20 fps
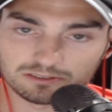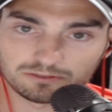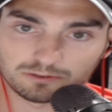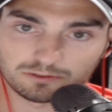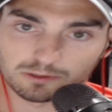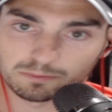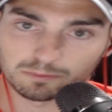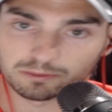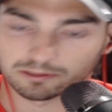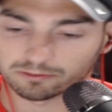
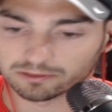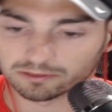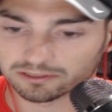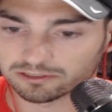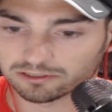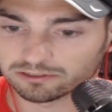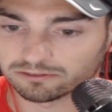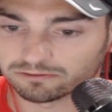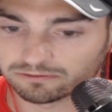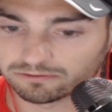
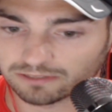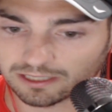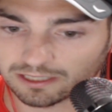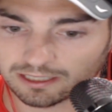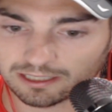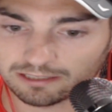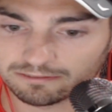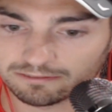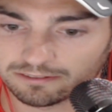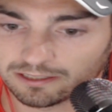
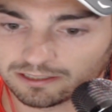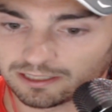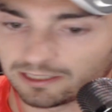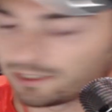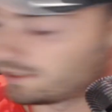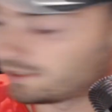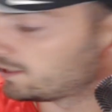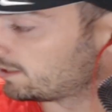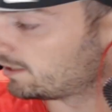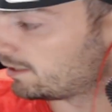4.125,
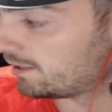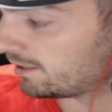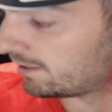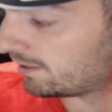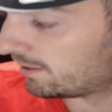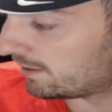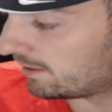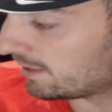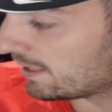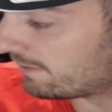
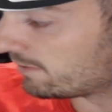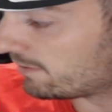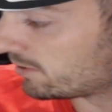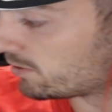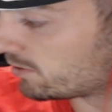and the average